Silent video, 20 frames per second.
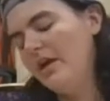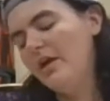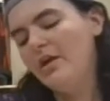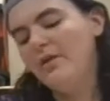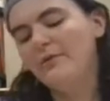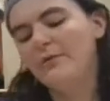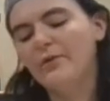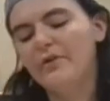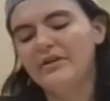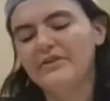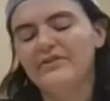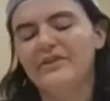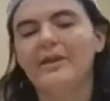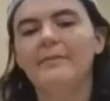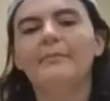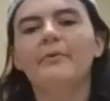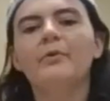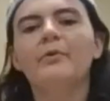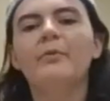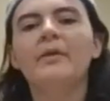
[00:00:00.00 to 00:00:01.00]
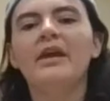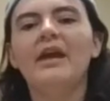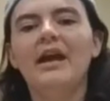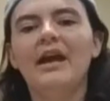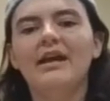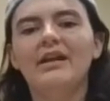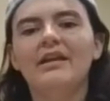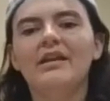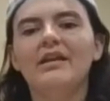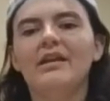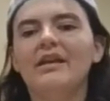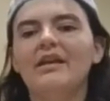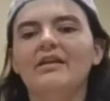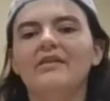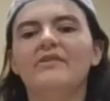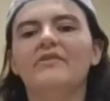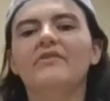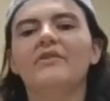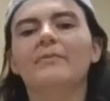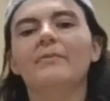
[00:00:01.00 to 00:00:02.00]
For example, we added in
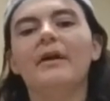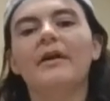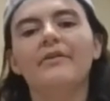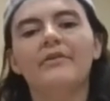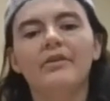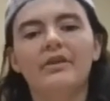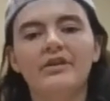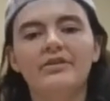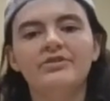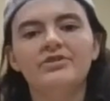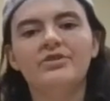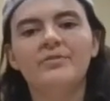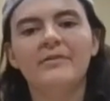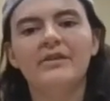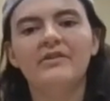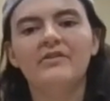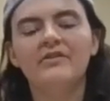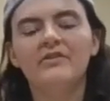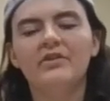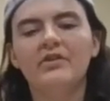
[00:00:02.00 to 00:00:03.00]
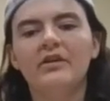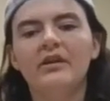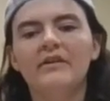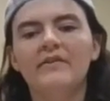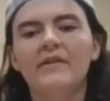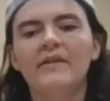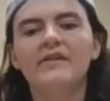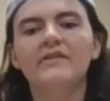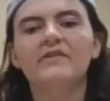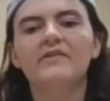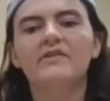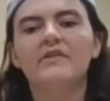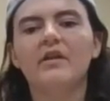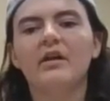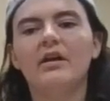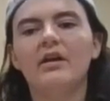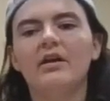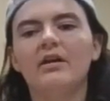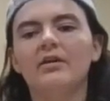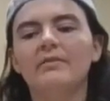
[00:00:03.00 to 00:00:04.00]
some other instruments during this.
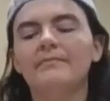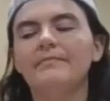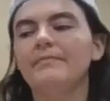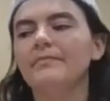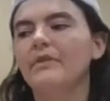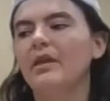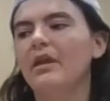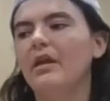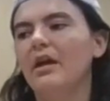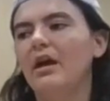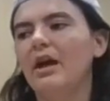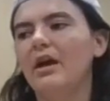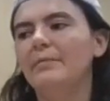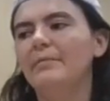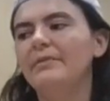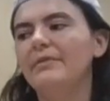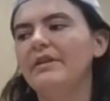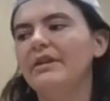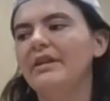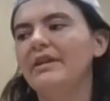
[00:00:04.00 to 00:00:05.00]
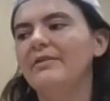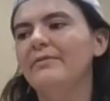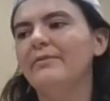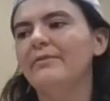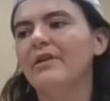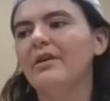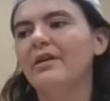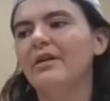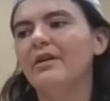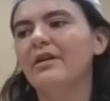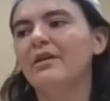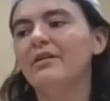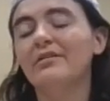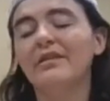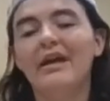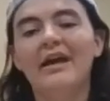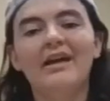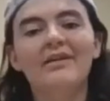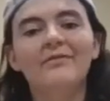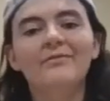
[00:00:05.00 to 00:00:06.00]
I believe our
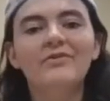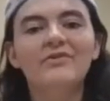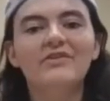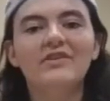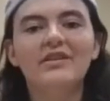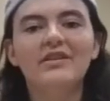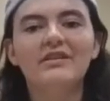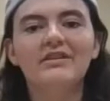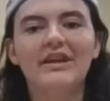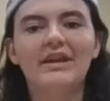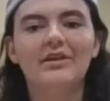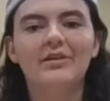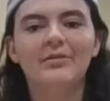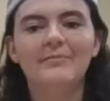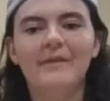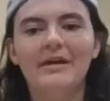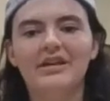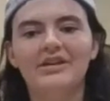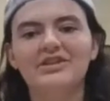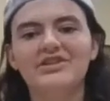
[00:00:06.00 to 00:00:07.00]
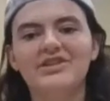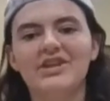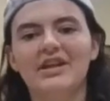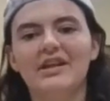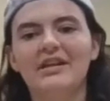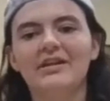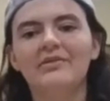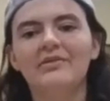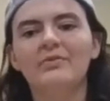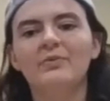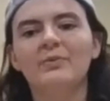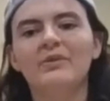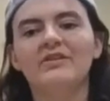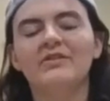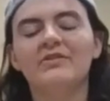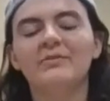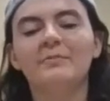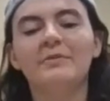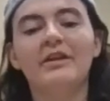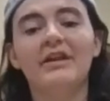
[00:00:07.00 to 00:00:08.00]
head facilitator, Megan Jennings,
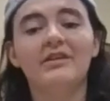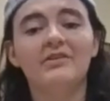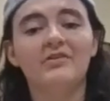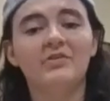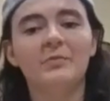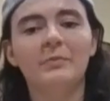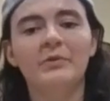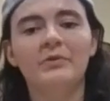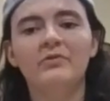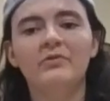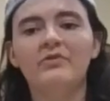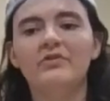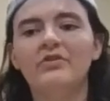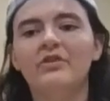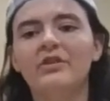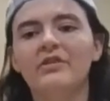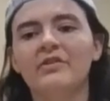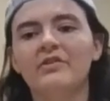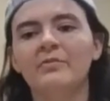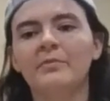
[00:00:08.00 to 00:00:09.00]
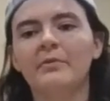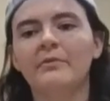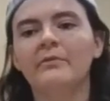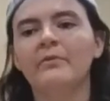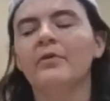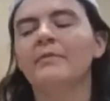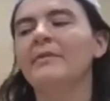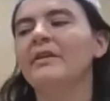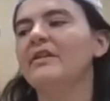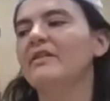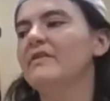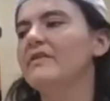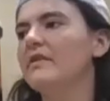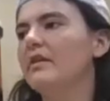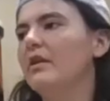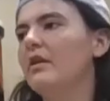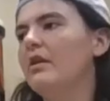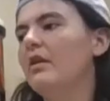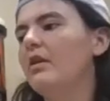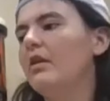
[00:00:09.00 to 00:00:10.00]
was playing spoons during this performance.
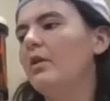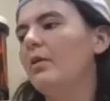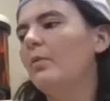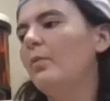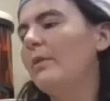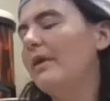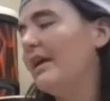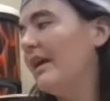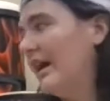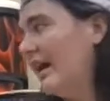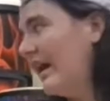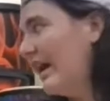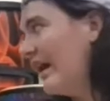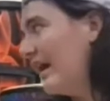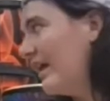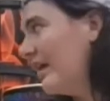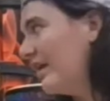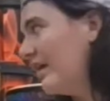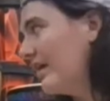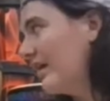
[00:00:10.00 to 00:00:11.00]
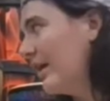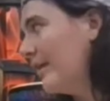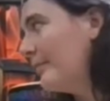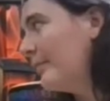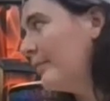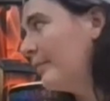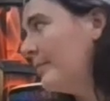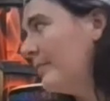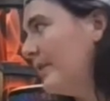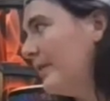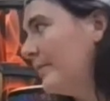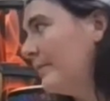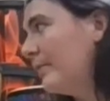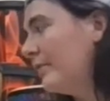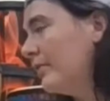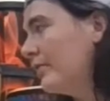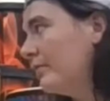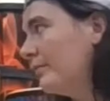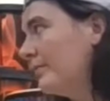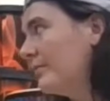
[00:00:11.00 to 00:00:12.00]
We had a couple
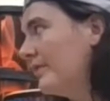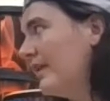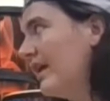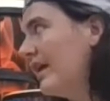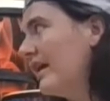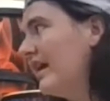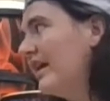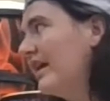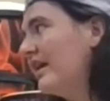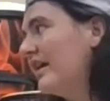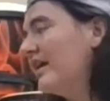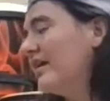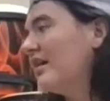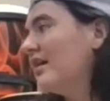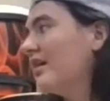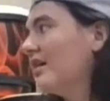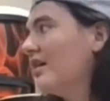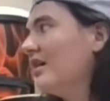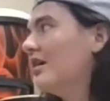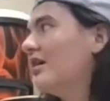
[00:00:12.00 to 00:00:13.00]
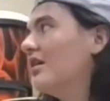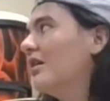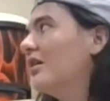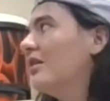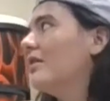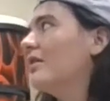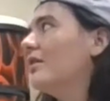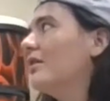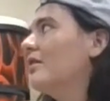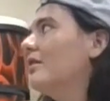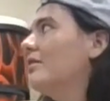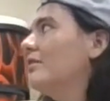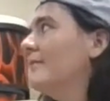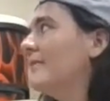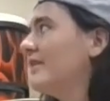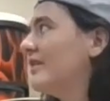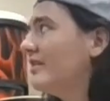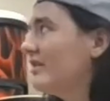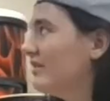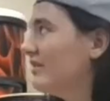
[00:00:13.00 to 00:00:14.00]
people playing, oh
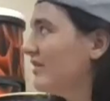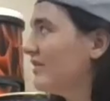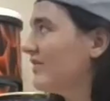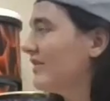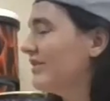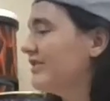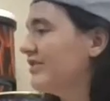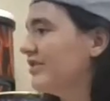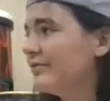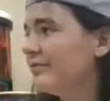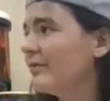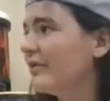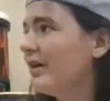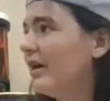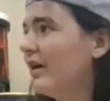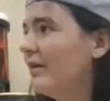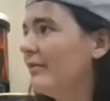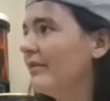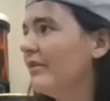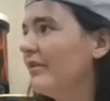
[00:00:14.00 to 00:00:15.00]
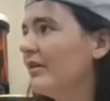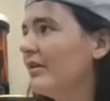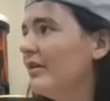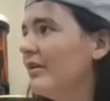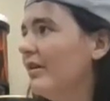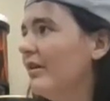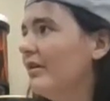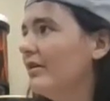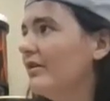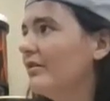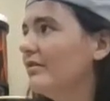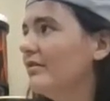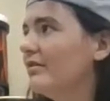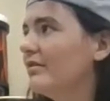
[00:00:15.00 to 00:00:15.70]
my goodness, I just forgot what they're called.